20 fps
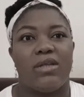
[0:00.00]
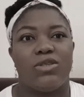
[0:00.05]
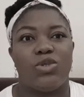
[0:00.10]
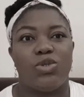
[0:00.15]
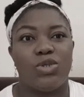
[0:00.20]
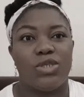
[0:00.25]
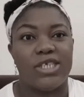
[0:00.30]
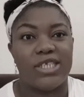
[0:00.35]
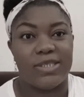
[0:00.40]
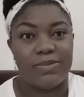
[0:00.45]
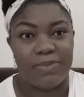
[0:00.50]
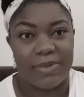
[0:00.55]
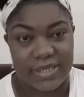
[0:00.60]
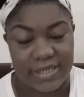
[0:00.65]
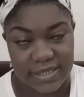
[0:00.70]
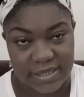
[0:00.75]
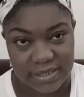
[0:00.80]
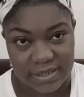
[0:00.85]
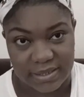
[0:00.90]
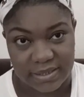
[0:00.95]
to this
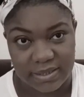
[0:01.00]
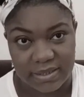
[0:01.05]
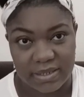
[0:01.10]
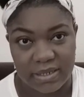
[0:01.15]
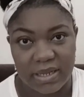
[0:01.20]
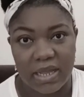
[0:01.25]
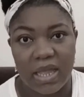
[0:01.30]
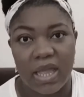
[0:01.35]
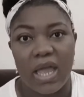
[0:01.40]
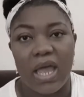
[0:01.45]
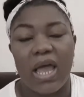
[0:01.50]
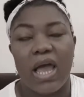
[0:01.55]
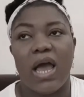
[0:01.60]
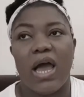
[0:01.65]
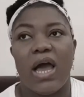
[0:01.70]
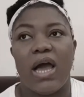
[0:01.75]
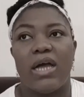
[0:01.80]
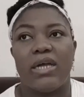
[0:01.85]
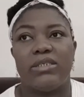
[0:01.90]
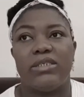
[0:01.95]
person
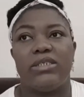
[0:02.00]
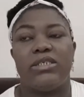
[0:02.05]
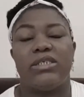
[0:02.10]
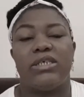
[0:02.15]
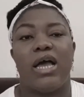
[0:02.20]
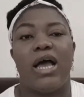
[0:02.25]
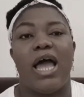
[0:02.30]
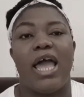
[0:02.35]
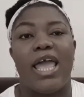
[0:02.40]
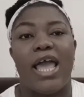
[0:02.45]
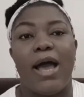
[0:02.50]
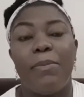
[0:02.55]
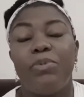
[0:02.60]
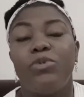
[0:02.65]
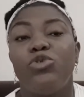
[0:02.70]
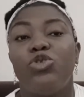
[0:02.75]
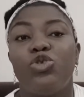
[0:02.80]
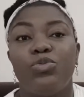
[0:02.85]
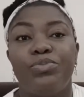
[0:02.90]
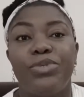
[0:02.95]
and I
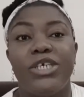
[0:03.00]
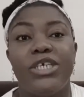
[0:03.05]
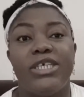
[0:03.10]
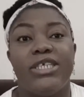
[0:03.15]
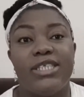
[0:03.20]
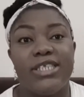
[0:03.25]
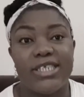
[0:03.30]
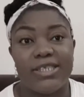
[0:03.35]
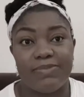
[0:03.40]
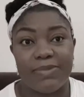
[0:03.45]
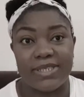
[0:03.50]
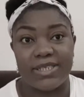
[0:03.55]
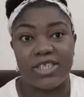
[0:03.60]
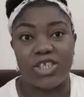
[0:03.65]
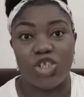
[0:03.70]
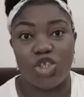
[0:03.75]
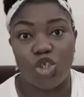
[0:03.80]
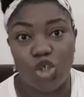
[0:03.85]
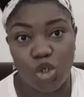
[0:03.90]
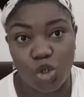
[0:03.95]
happen to be in this
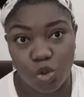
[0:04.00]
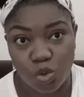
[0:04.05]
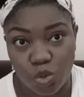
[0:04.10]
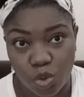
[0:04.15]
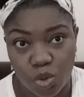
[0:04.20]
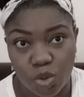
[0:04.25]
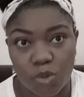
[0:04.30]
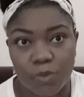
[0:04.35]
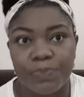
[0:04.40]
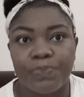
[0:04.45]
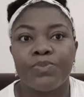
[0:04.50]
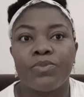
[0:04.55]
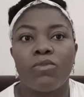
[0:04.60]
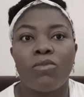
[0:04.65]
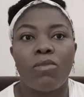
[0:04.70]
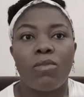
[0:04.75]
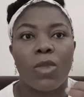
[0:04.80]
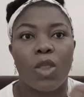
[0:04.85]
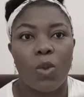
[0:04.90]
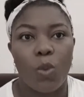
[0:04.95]
person's shoes,
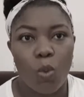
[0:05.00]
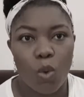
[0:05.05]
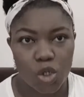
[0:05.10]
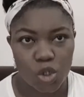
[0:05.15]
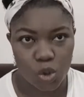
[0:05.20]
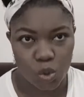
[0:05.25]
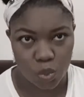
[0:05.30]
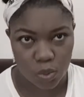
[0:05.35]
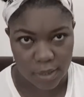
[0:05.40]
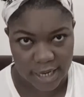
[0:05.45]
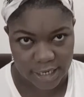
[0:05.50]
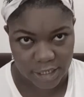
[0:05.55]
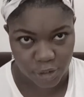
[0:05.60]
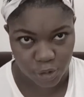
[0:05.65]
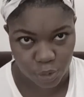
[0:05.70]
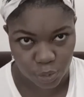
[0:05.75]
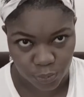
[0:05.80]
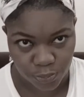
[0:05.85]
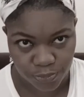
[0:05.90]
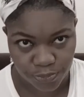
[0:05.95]
what will I
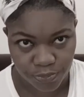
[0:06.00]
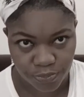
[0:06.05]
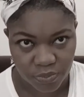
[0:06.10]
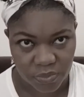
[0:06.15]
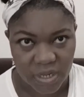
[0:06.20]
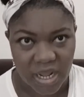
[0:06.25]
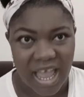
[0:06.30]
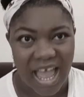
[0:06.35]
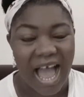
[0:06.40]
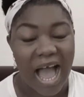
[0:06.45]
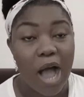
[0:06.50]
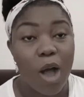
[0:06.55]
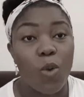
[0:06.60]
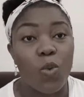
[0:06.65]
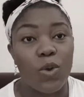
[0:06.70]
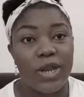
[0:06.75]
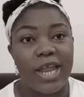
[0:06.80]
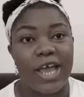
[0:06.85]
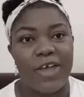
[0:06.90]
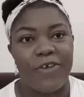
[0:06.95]
do? How
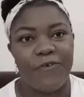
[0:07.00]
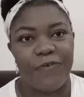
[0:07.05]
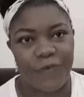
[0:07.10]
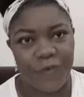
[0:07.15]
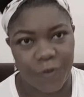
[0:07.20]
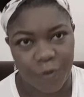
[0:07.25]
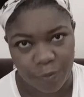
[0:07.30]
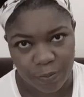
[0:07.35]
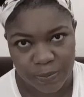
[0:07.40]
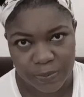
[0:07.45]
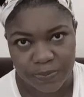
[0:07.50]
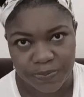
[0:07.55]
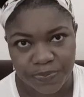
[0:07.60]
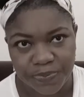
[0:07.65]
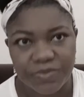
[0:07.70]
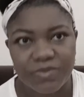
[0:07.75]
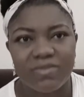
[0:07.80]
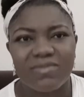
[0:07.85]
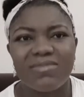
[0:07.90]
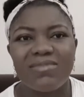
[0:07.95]
will I feel?
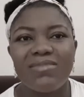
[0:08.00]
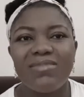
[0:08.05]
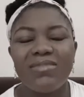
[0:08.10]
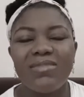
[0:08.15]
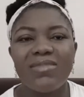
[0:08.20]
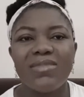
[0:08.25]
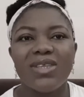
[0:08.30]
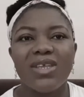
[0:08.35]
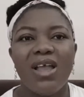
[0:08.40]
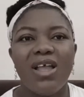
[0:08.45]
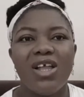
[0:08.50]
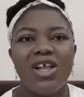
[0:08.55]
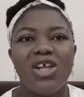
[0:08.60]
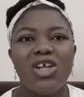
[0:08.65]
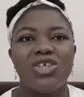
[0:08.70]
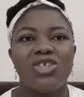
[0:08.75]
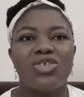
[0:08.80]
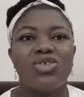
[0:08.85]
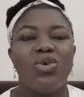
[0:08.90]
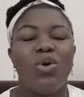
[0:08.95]

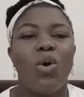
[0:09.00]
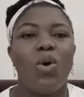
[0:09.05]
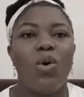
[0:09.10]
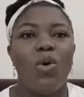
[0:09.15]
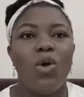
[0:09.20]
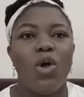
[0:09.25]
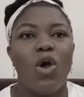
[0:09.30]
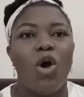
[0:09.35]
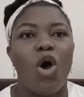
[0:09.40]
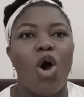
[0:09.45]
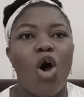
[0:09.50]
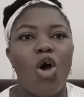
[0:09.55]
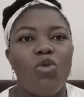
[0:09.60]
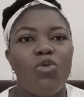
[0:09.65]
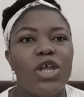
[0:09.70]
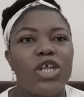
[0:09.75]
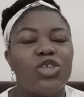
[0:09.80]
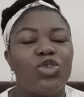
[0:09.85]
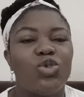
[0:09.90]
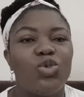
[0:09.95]
So
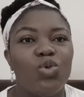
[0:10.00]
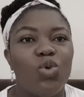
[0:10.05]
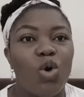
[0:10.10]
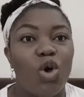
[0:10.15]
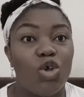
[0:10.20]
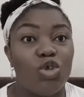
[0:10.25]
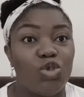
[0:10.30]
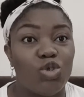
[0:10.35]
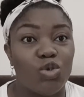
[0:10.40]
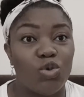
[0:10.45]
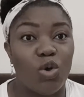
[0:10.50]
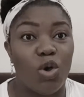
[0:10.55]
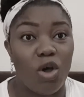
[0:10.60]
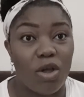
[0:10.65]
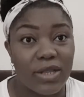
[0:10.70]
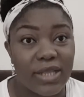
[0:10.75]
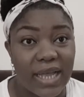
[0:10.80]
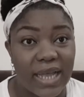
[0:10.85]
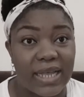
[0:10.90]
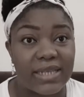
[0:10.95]
always do unto
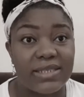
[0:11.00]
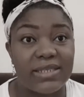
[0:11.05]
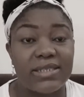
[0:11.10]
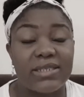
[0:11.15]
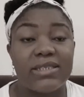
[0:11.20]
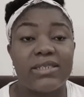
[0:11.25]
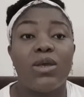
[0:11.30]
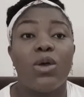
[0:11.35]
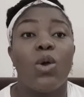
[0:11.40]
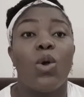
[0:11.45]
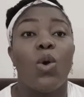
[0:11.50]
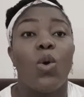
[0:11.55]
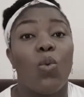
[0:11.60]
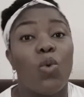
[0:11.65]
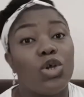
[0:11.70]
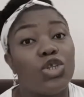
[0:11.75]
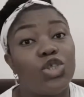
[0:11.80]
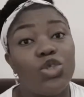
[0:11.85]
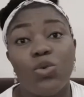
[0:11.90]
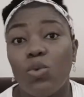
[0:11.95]
others
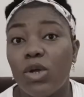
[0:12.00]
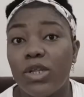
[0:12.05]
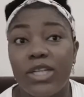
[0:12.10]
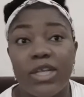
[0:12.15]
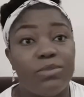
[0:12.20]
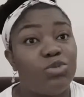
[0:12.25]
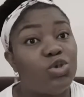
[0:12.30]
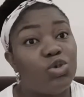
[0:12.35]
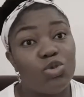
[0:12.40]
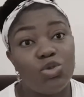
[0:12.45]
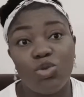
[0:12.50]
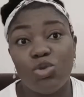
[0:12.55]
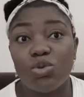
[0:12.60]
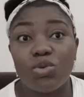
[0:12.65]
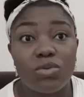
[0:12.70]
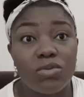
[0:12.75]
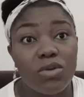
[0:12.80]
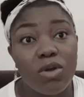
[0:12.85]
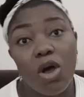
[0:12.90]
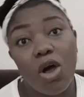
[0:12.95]
what you want them to
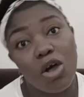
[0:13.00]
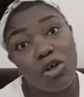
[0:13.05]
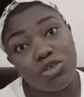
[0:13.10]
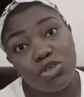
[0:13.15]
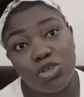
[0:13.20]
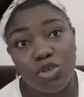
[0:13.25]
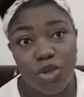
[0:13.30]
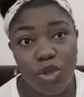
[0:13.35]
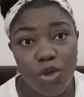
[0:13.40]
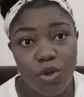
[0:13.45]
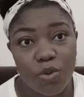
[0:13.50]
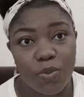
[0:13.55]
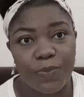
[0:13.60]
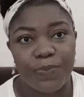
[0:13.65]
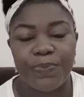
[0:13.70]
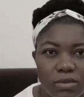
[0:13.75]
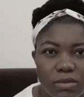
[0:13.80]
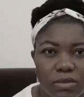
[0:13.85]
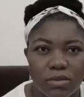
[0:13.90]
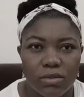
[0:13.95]
do unto
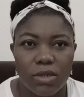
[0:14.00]
you.